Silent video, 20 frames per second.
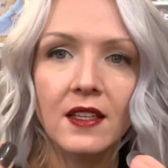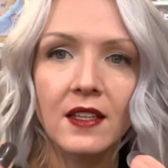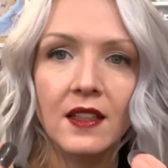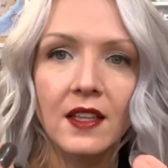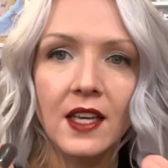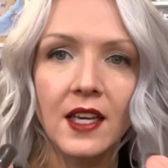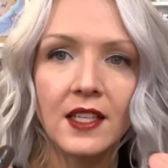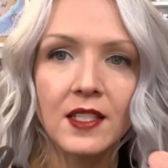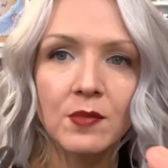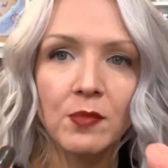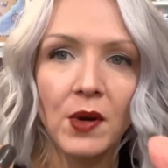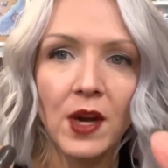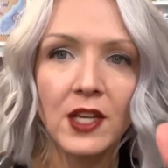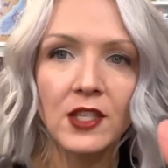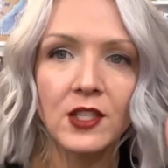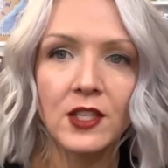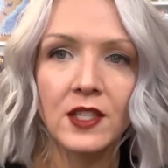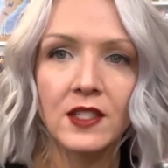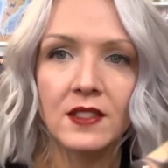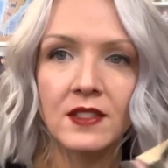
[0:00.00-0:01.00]
the
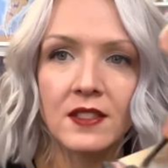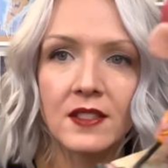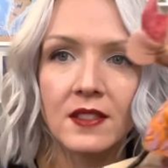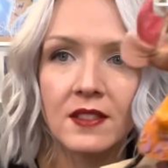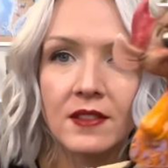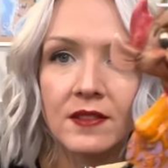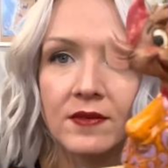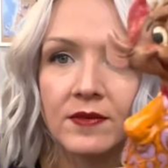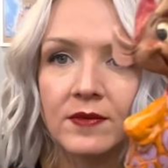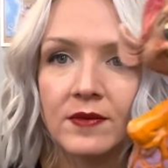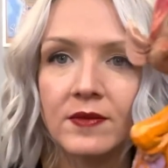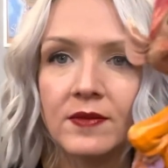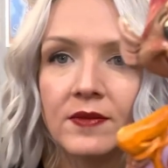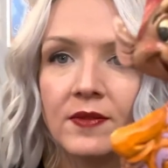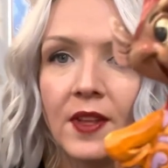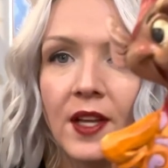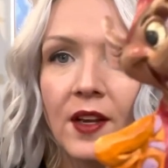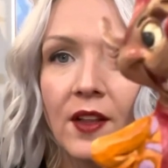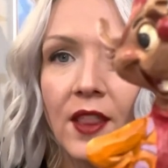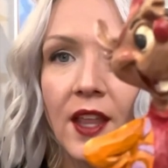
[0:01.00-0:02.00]
expressions,
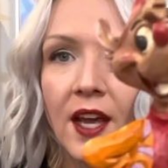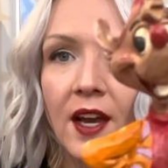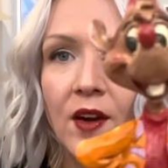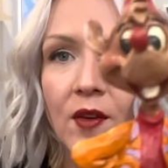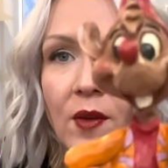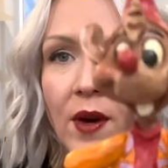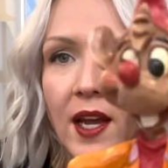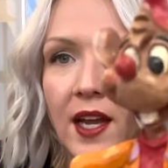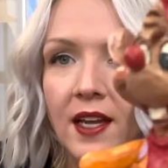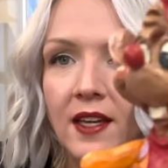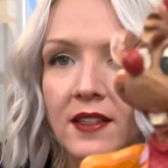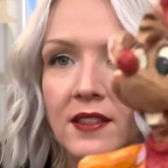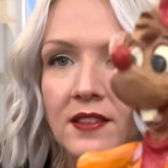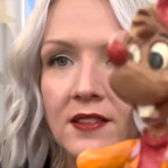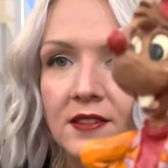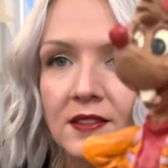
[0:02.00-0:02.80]
they're there, right?